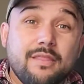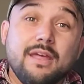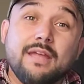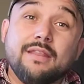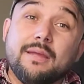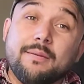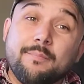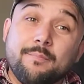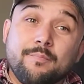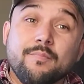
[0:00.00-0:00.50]
then
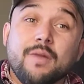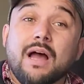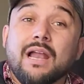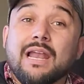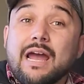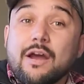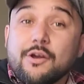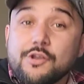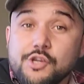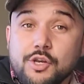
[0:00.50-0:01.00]
they
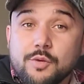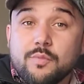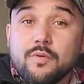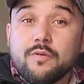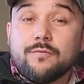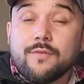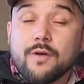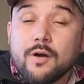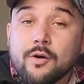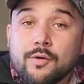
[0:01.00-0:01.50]
allow you to
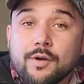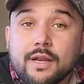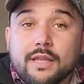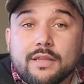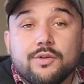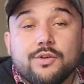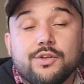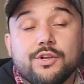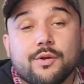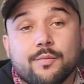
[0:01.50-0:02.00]
move forward
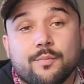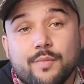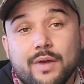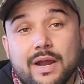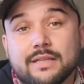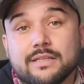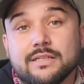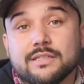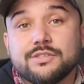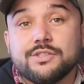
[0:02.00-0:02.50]
and do your
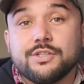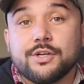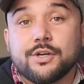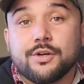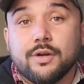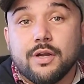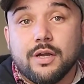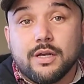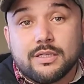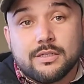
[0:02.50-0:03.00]
practice,
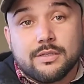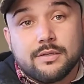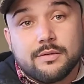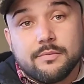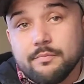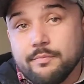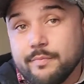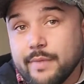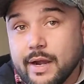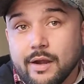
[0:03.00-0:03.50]
your
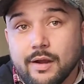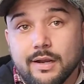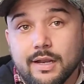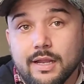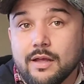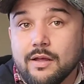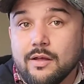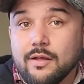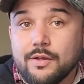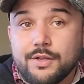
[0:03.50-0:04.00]

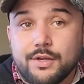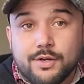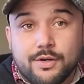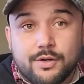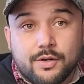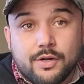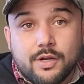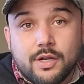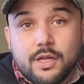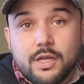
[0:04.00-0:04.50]
parallel,
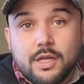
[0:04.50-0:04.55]
your